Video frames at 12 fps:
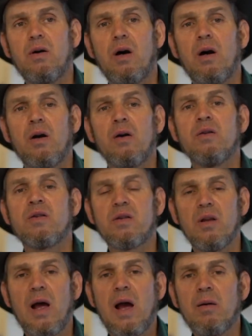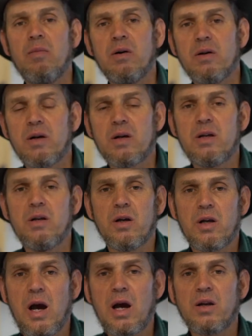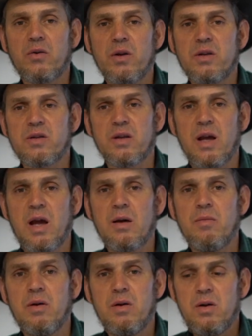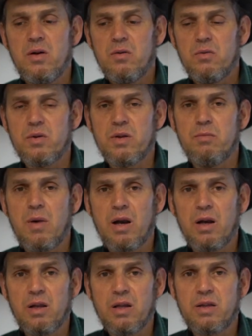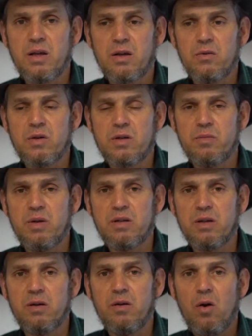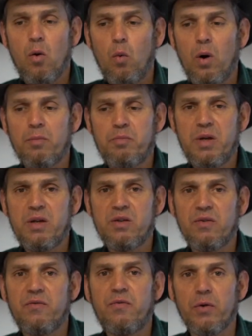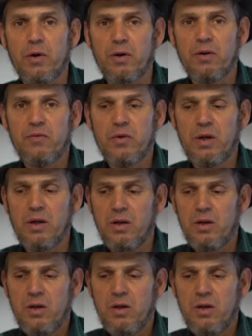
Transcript: are slab, a concrete slab with a monolithic, which means a one-piece footing.